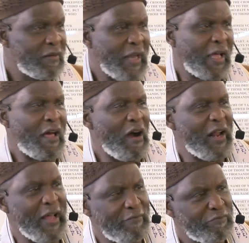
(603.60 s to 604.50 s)
the car
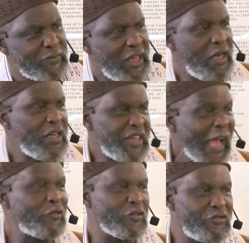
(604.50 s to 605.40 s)
that T.D.
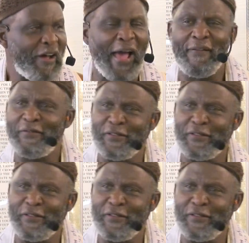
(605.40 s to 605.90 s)
Jakes was driving.